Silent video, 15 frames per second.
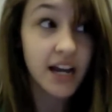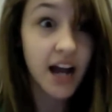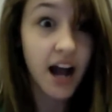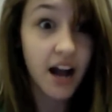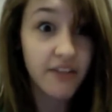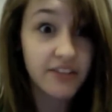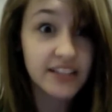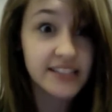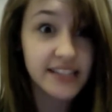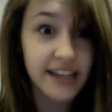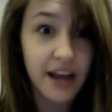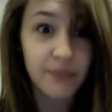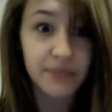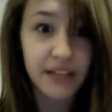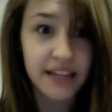Obviously,
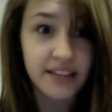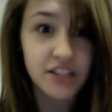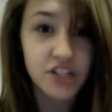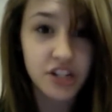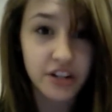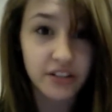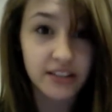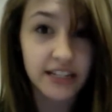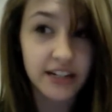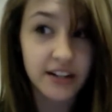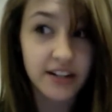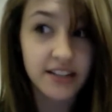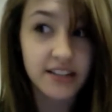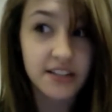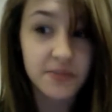I'm playing the cheerleader
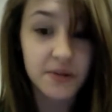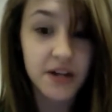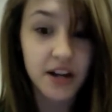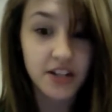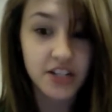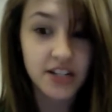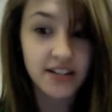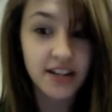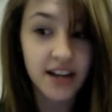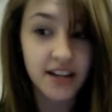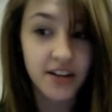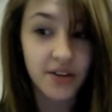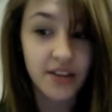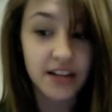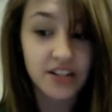in this production. I
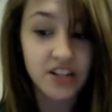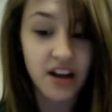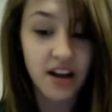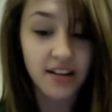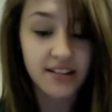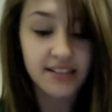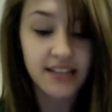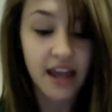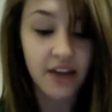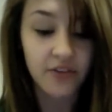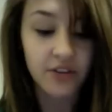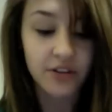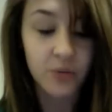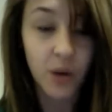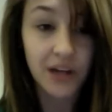know that shocks
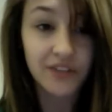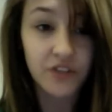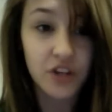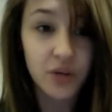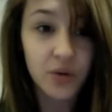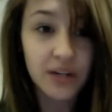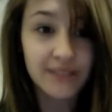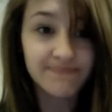every one of you.